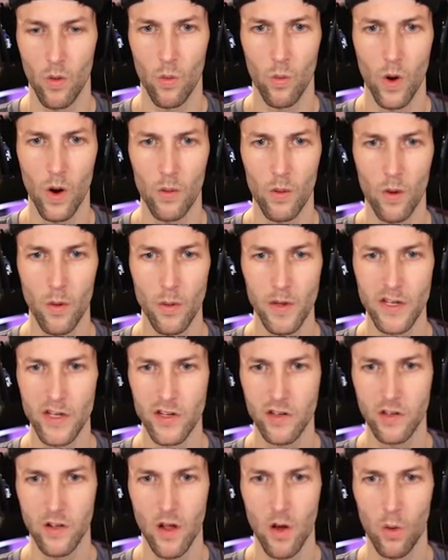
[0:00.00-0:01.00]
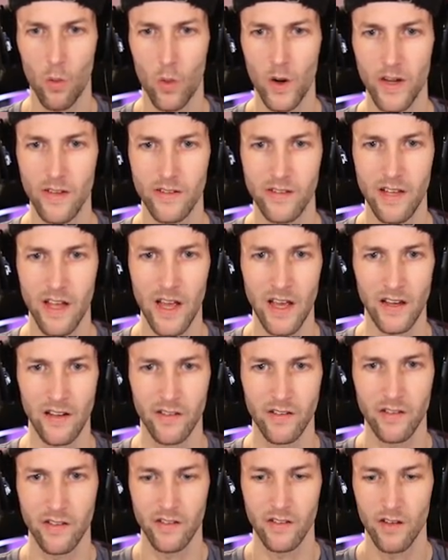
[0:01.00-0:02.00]
what were we just what is
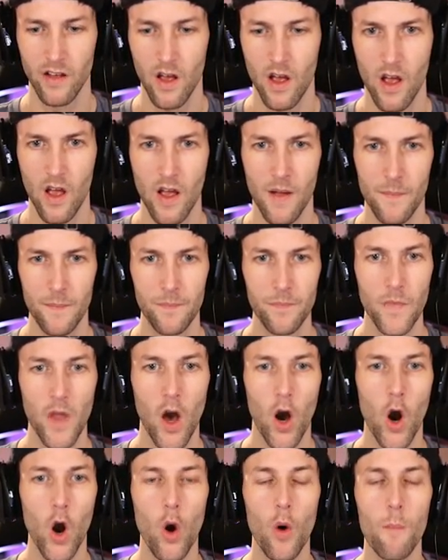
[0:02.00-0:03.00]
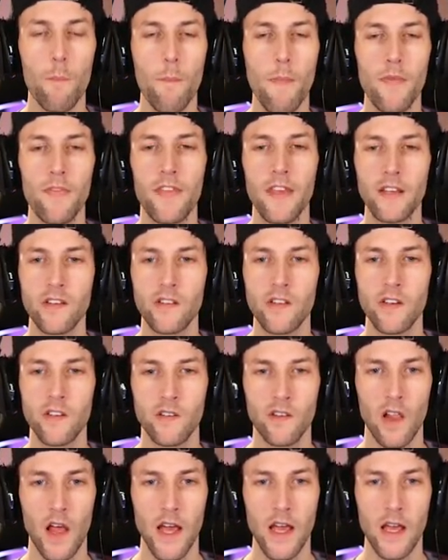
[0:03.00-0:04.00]
this? Oh, this is